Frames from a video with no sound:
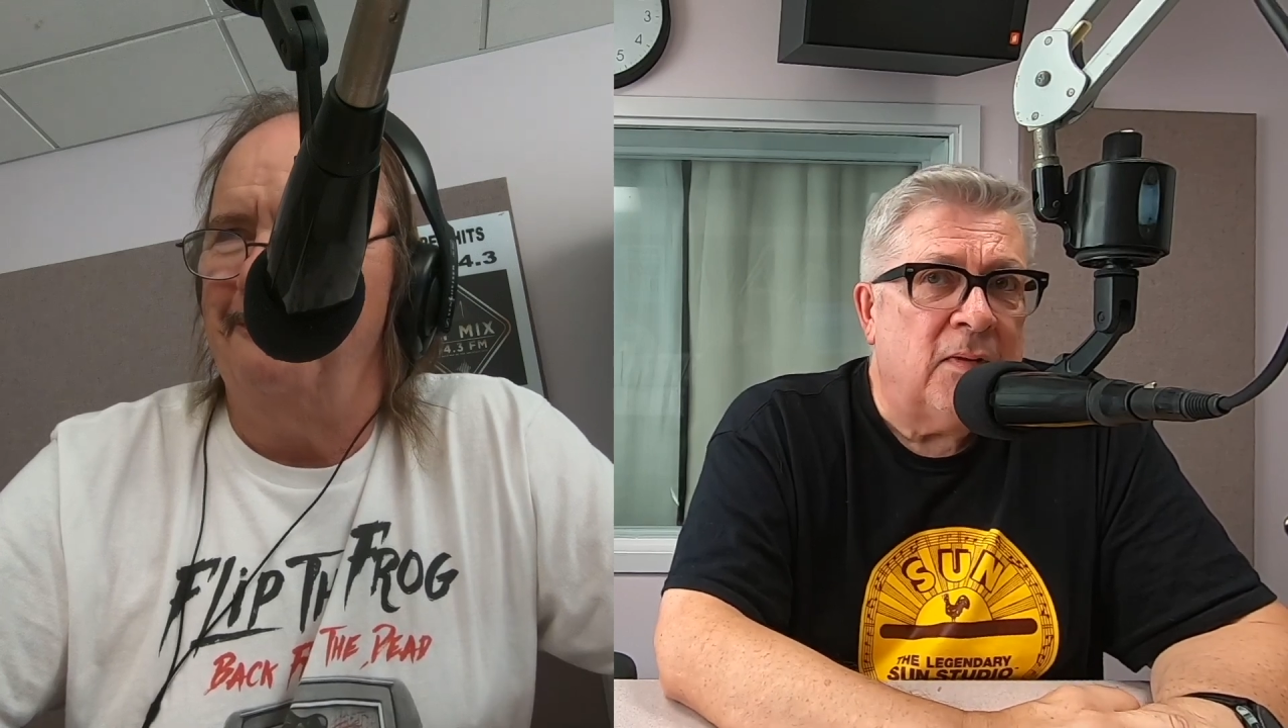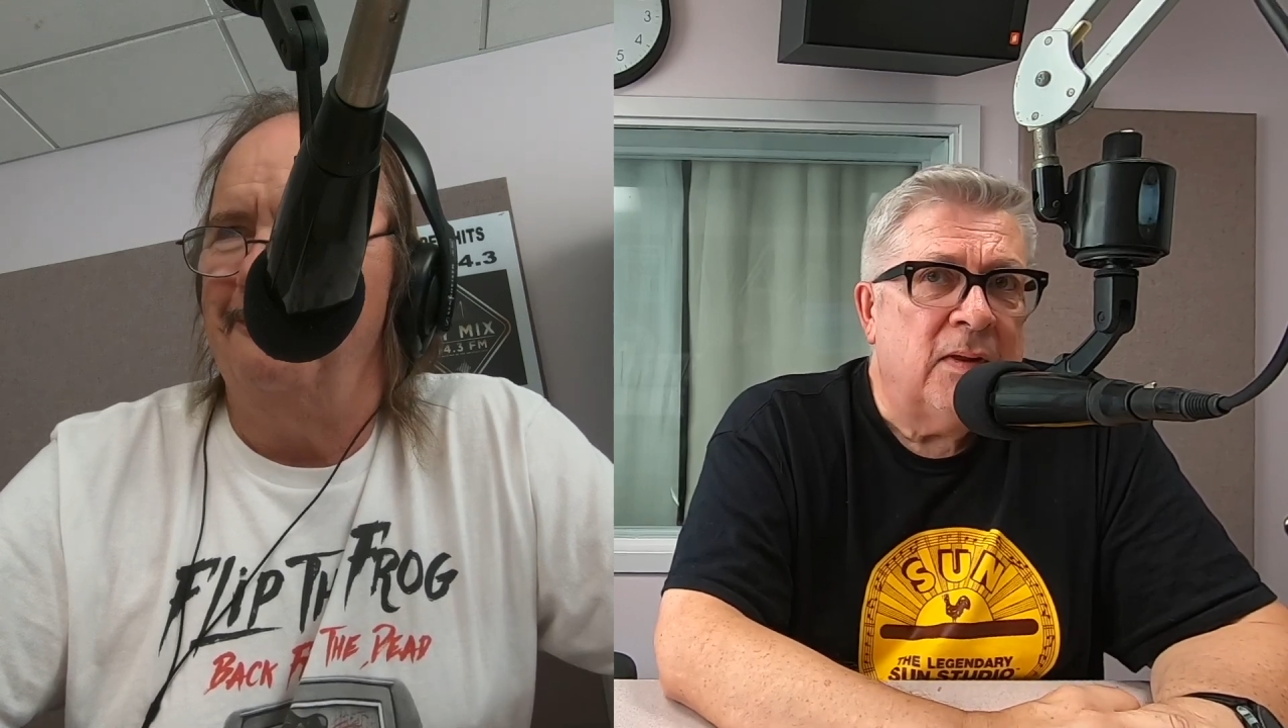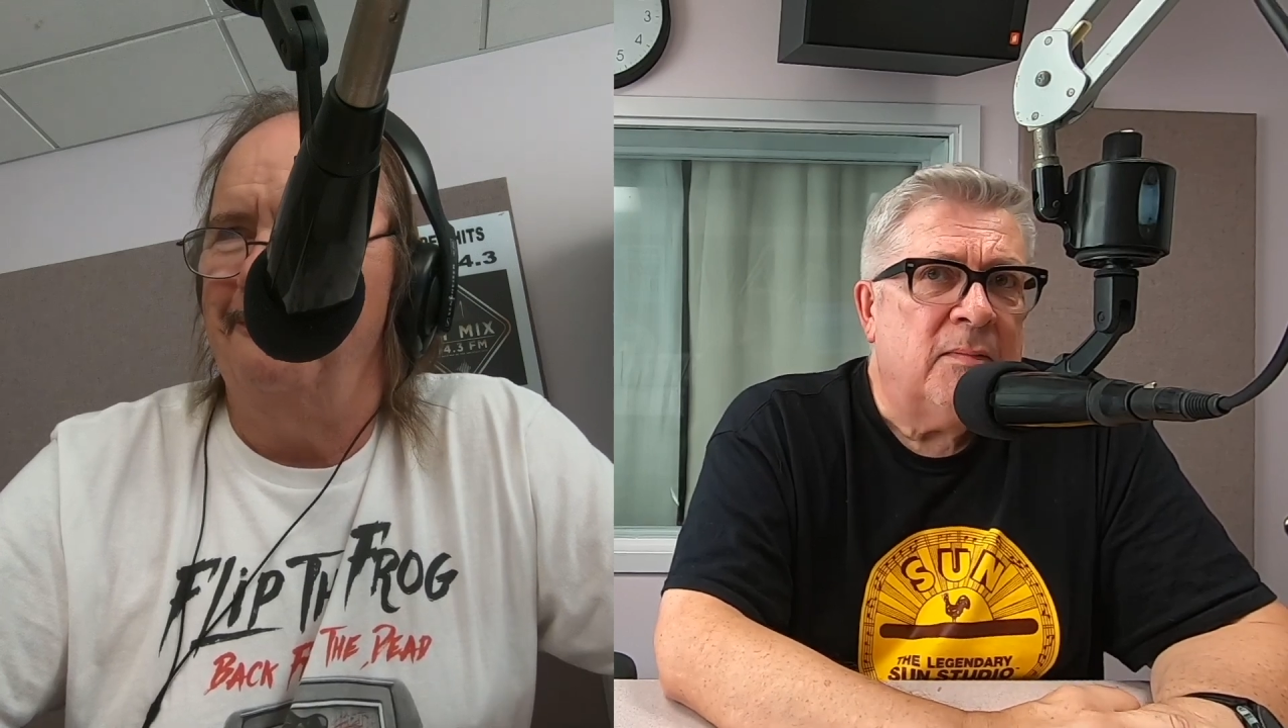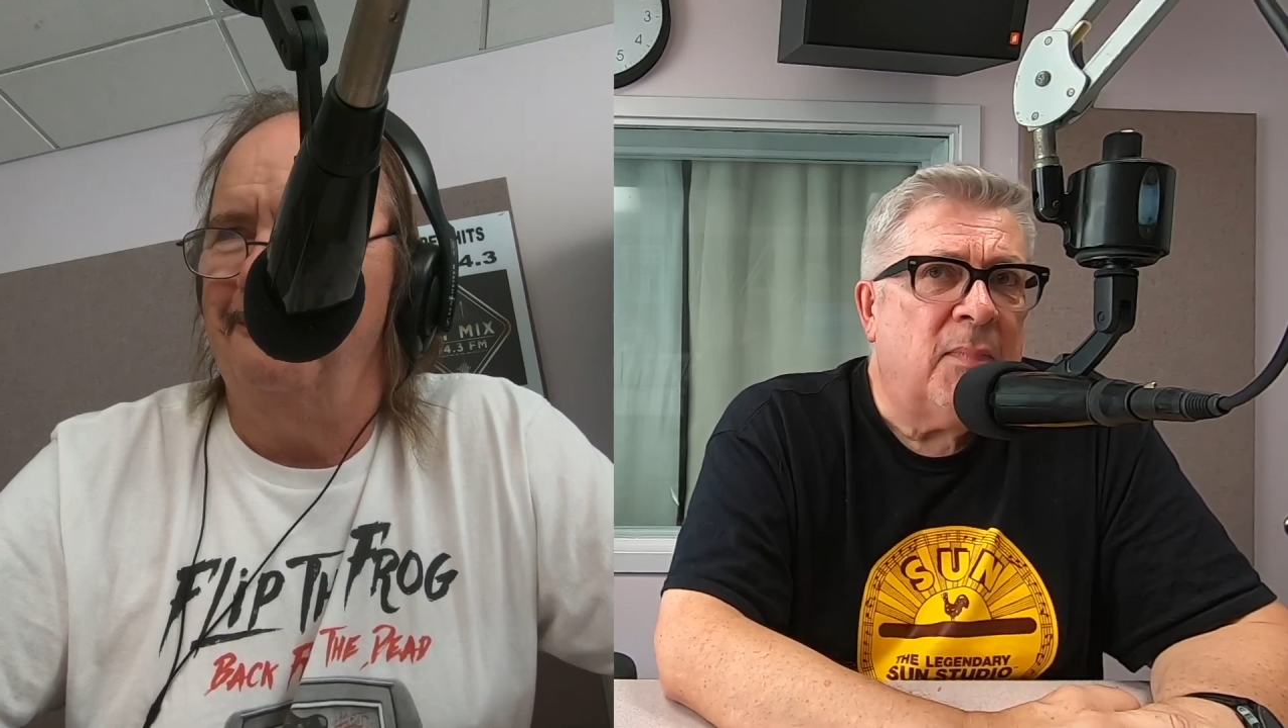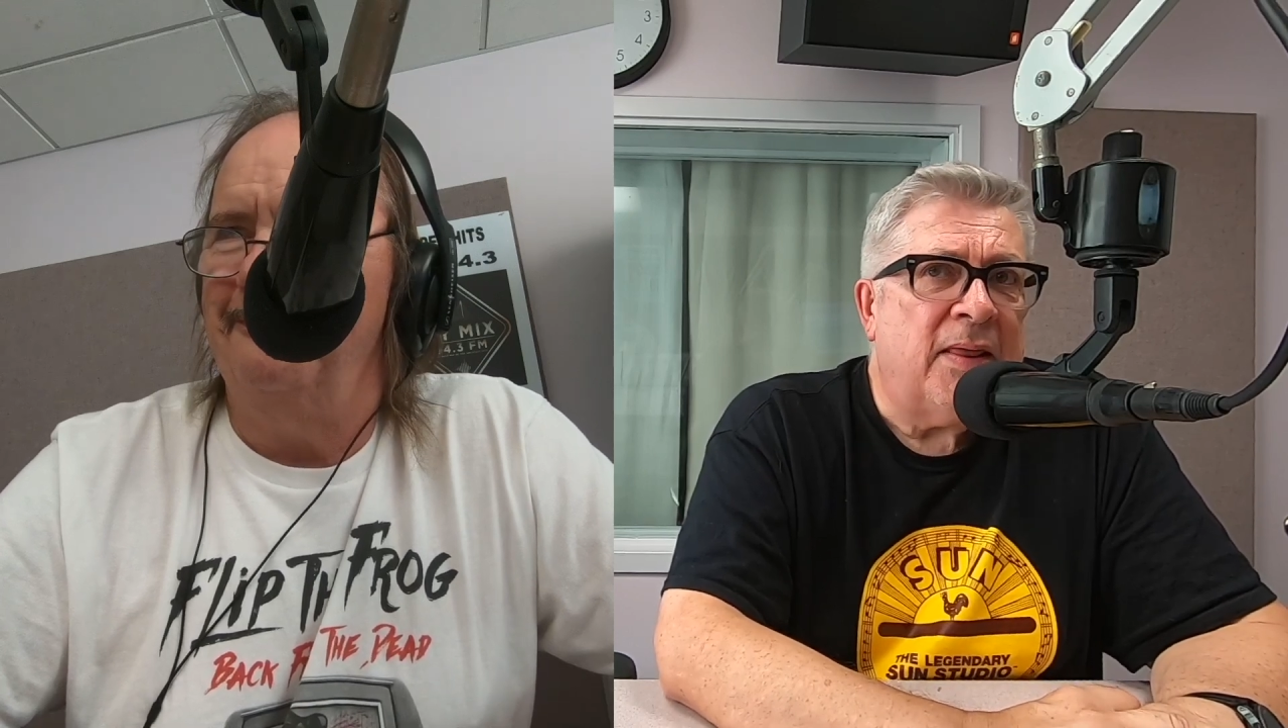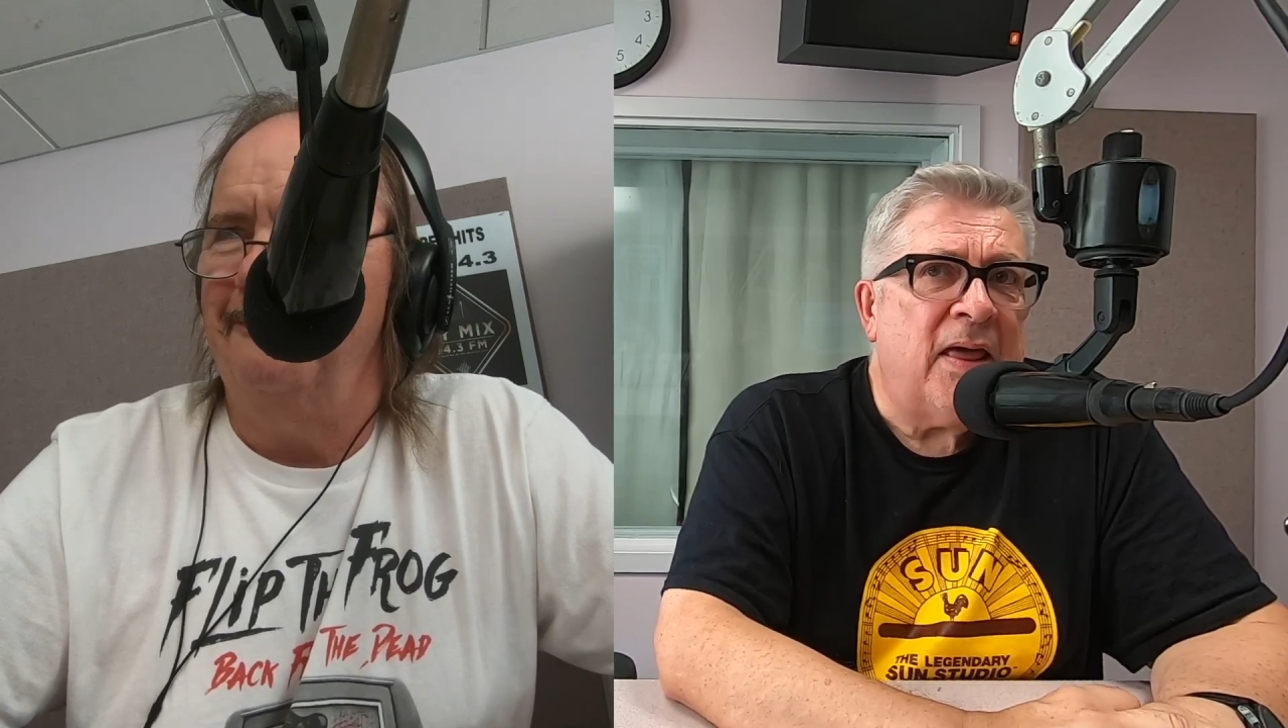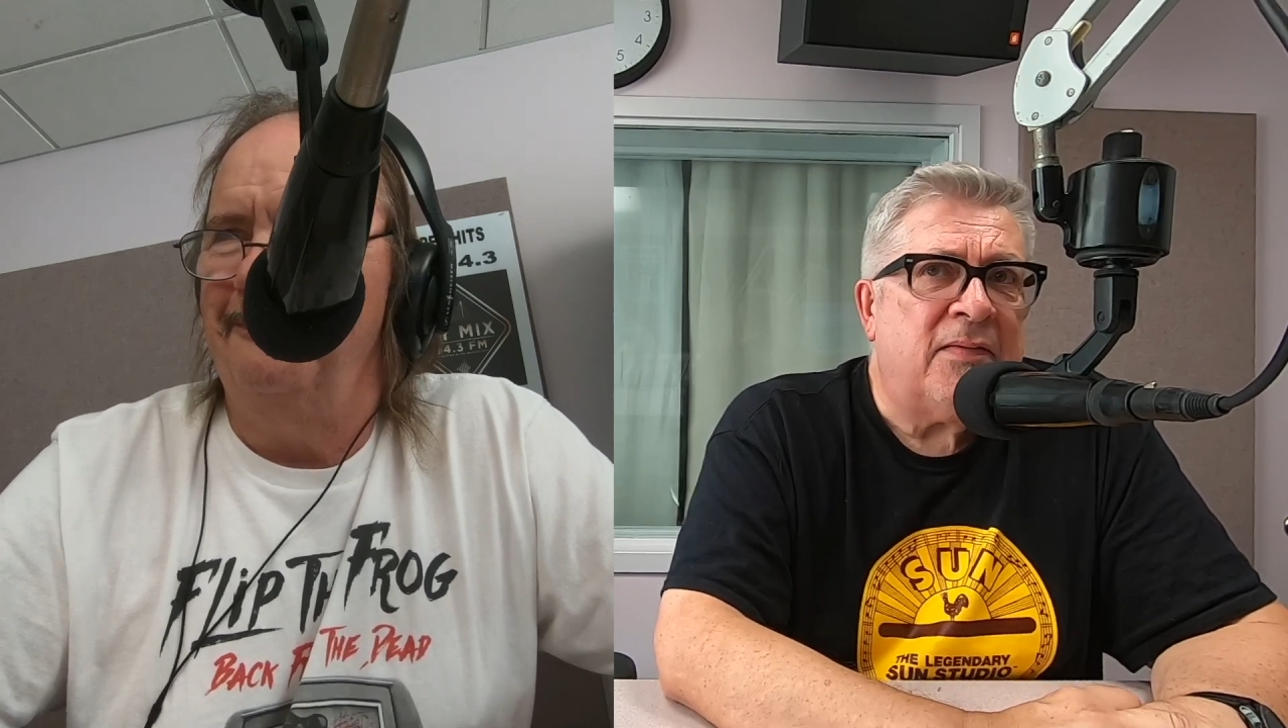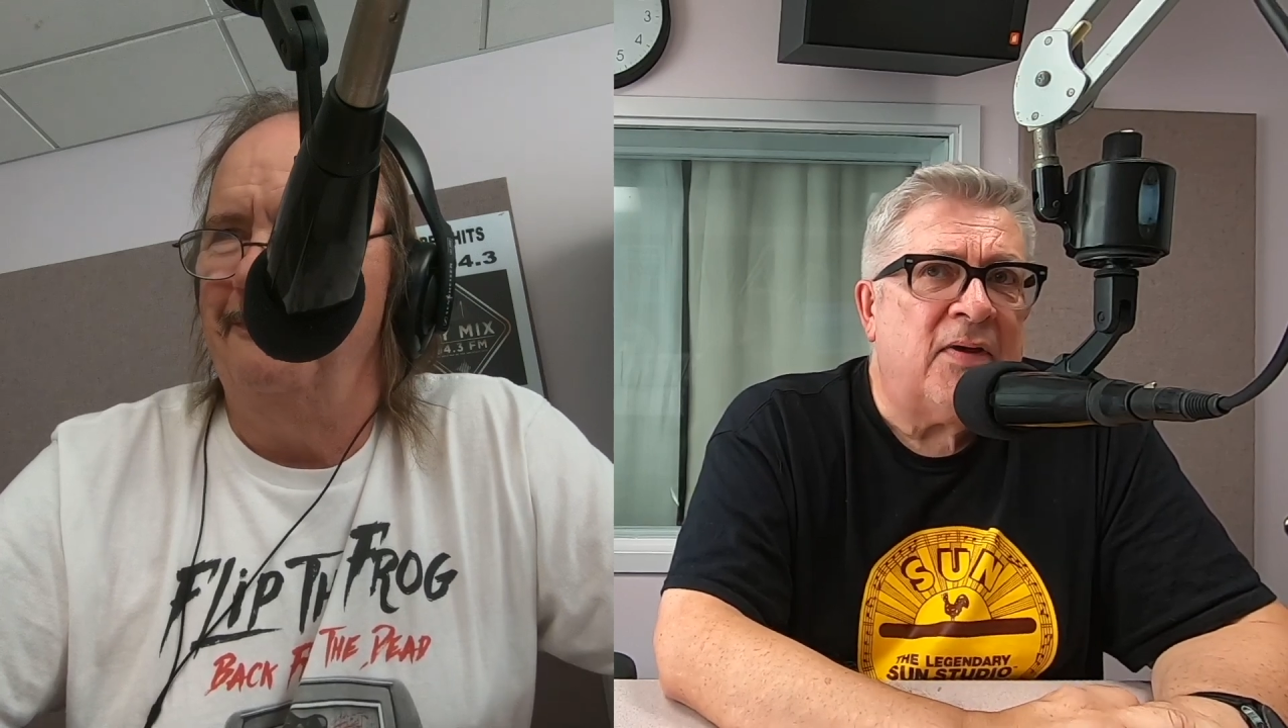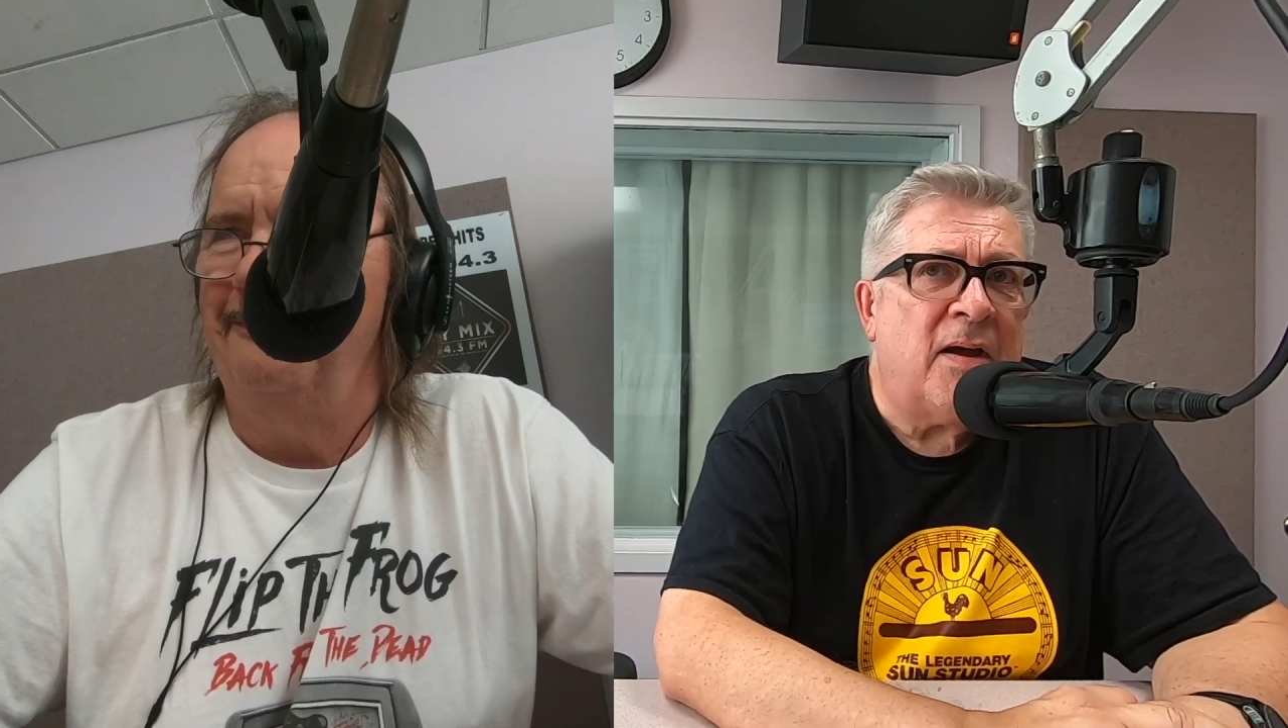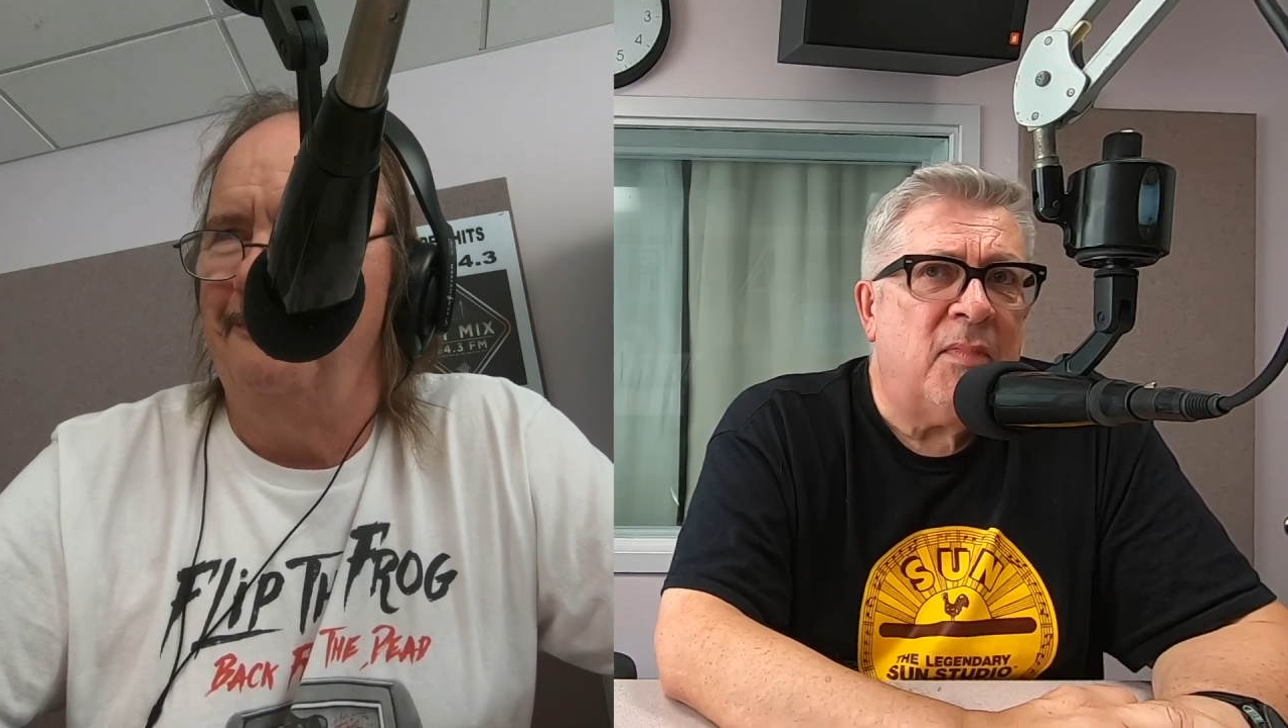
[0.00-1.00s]
by that
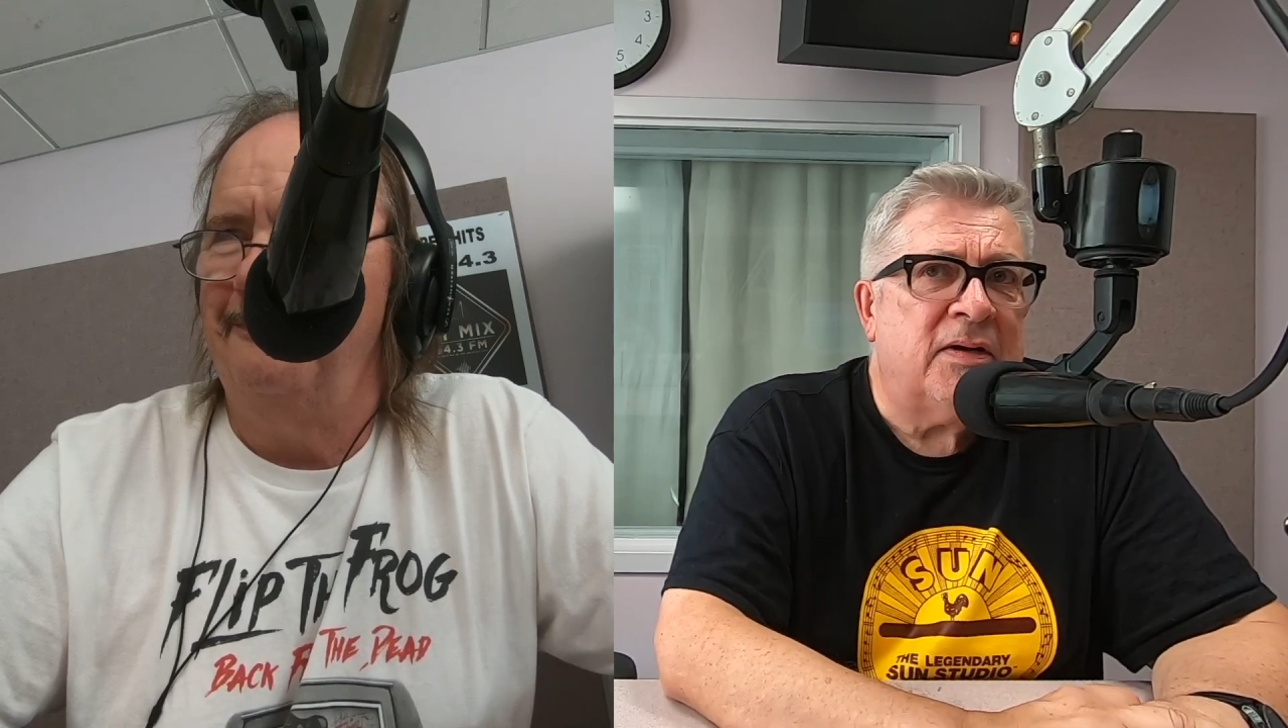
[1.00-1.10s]
time